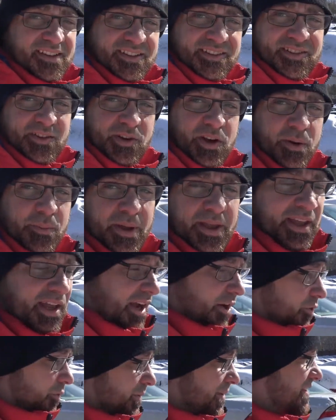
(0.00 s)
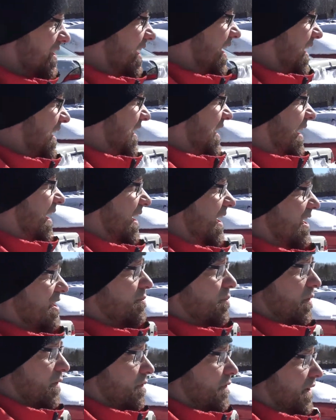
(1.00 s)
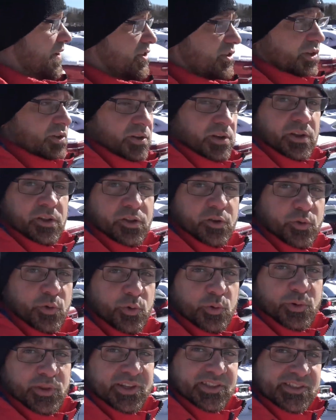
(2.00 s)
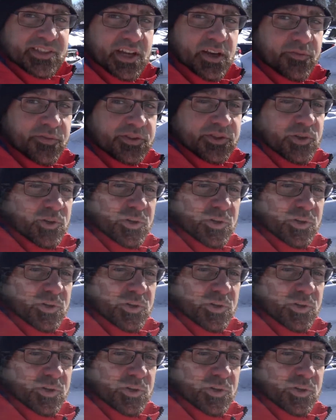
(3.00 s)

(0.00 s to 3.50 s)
So come hang out with me today as we venture through the salvage